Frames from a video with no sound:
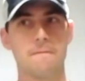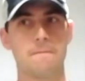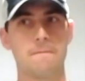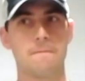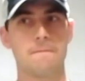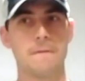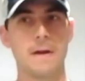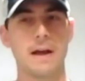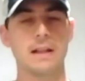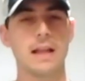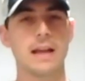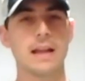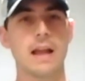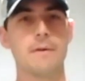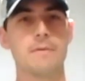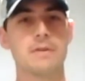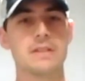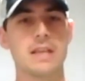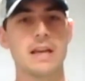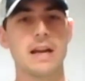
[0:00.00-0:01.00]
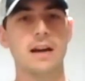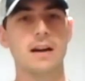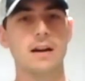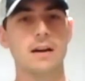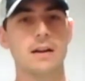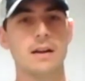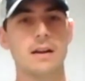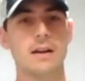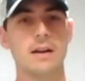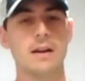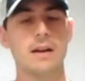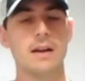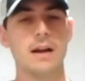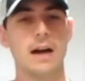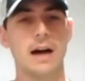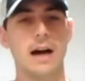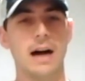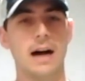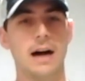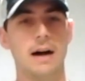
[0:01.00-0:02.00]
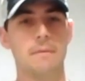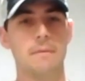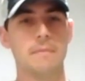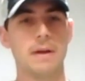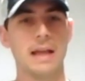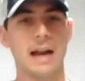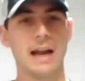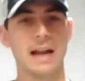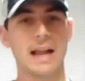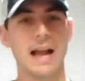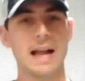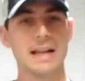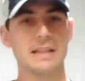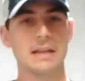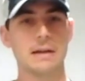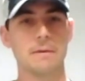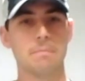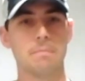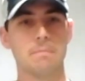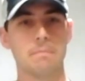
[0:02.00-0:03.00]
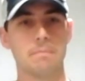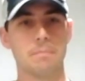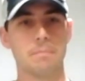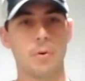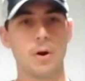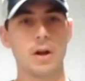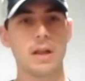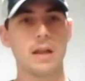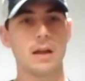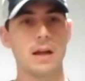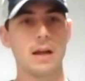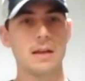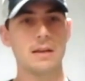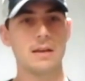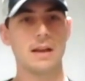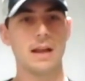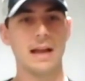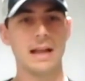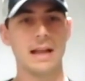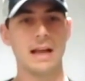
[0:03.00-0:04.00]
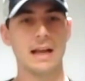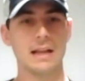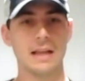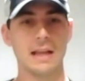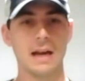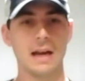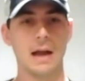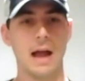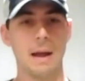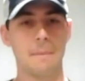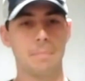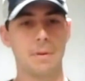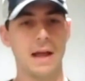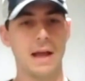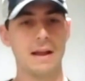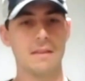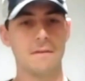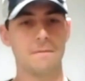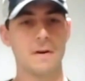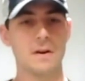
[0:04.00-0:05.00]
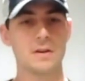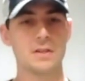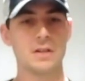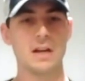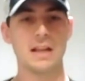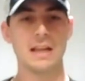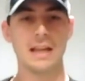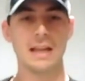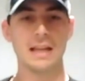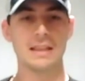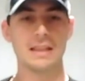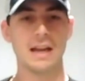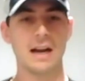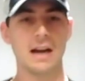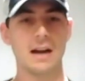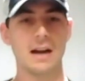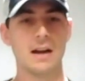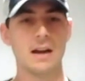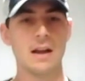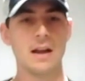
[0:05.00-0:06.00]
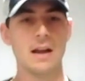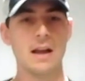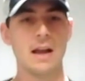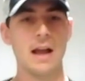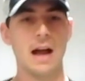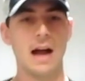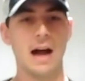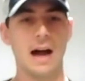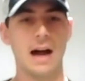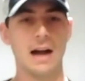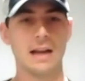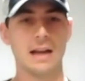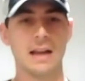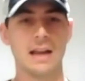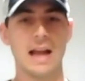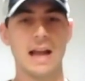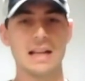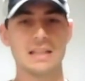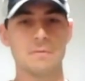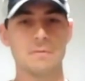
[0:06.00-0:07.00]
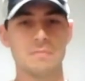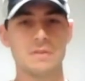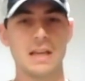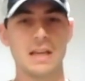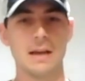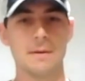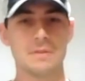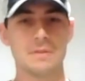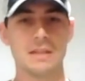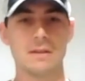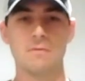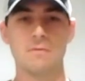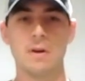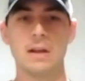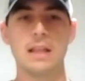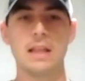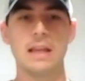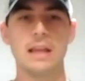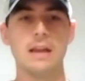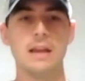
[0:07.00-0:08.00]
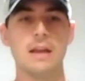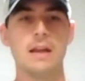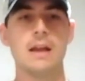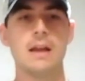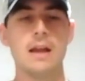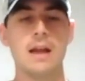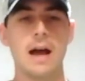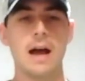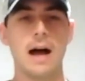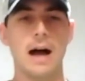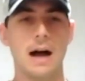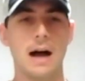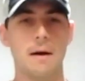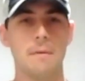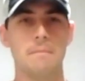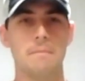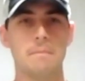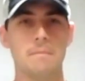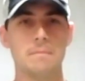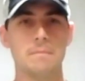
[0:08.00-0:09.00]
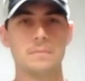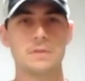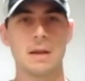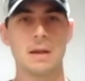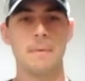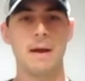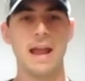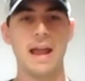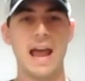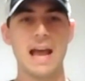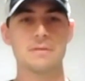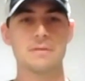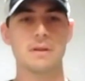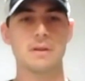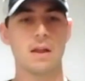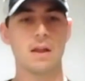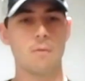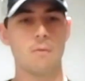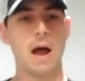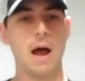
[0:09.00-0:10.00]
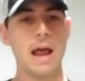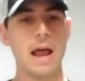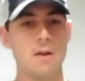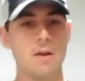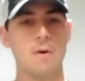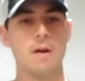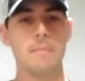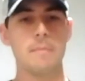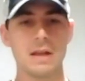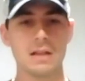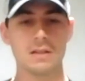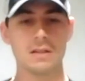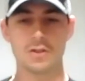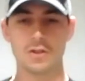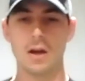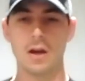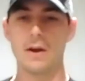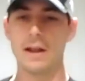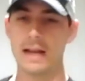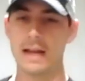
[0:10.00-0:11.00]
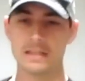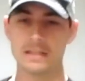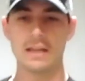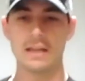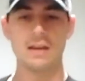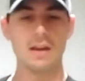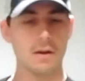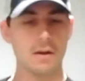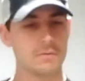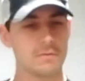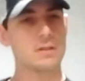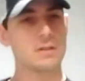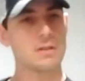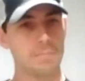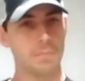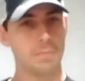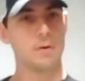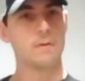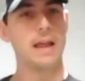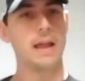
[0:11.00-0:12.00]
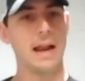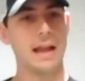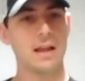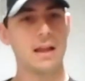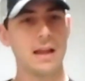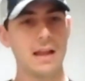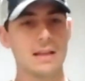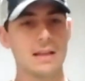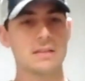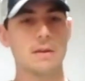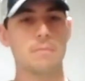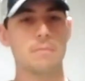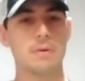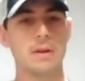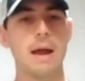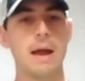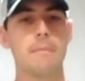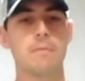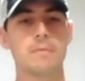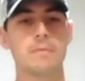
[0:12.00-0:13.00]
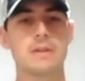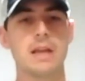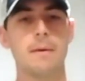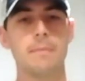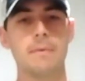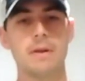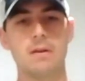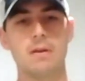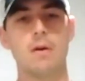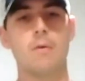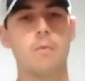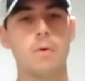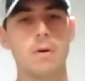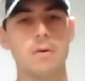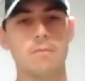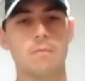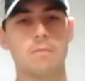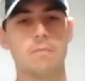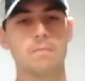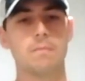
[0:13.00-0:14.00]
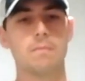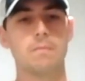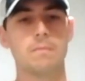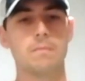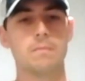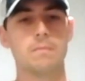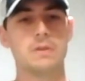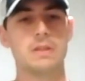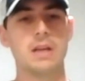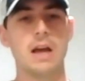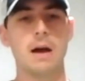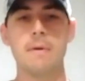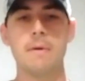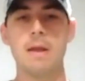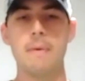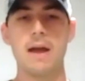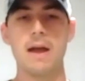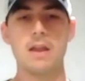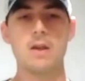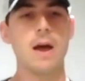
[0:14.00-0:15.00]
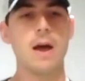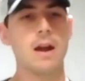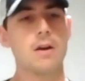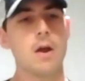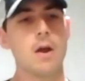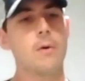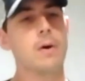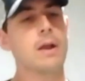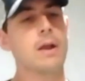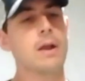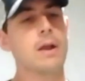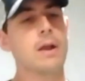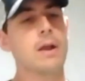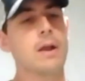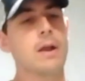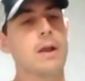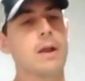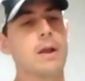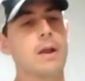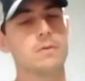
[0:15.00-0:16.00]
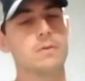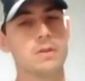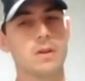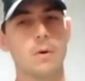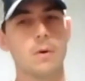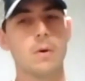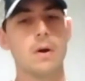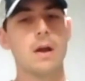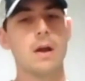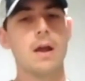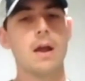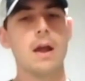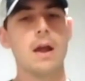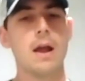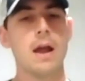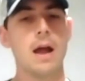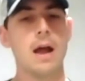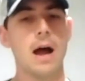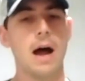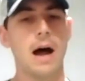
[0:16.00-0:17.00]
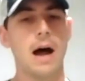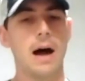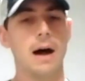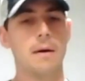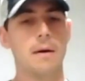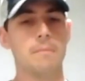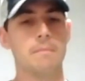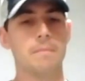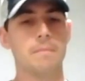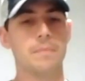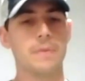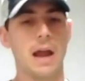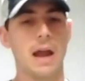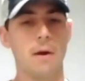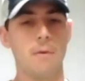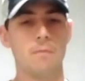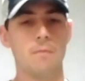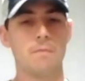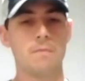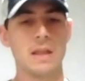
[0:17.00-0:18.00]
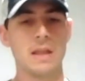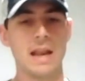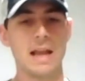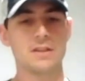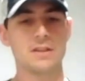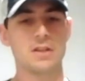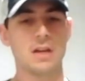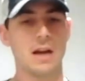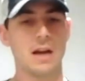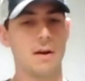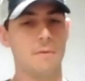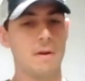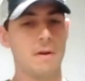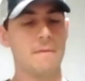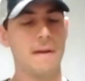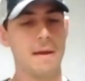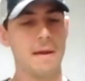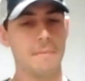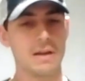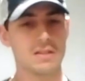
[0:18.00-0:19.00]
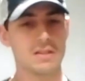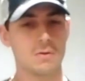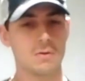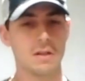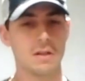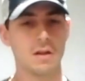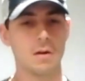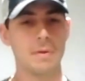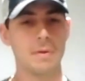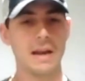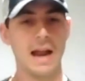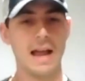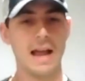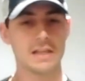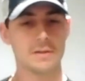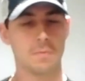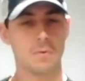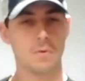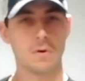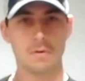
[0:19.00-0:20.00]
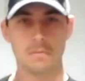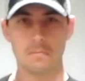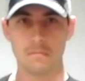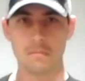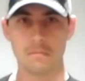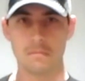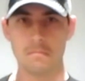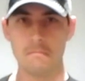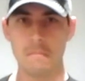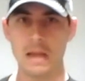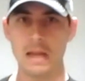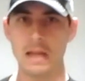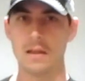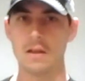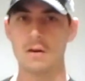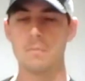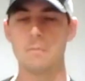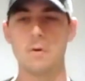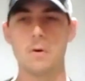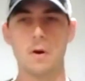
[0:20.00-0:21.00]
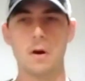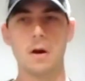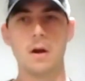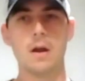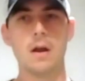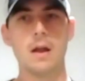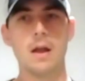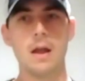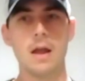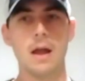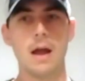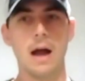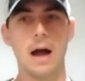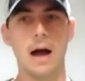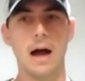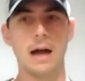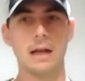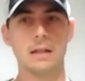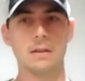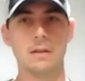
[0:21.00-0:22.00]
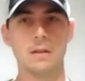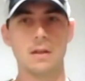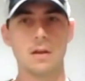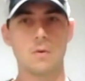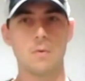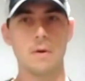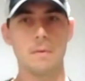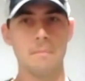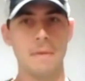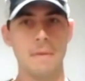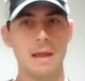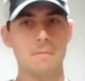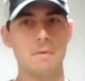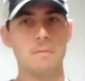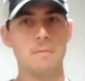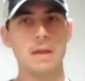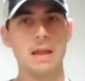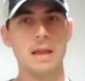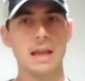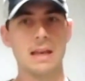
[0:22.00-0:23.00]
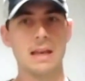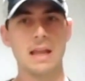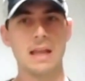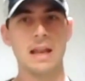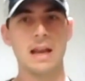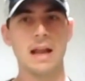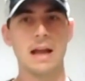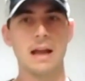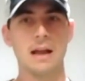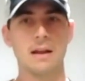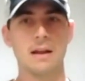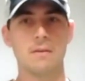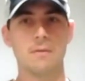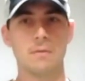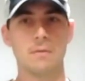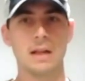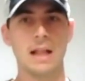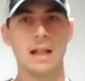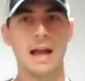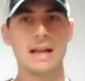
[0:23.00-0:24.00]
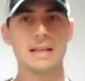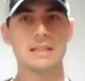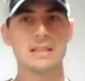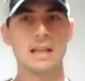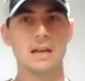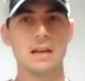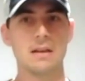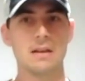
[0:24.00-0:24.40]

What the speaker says: felt like I was there. And I got there pretty good. And I applied the first year, didn't get there. It got some tips and really, somebody asked me like, why do you want to be on the show? And I said, just to prove that I could. And he said, well, yeah, tell me about you. I don't know anything about you. So the next year I revamped my story a little bit. I explored me a little more, looked what made me, and I realized that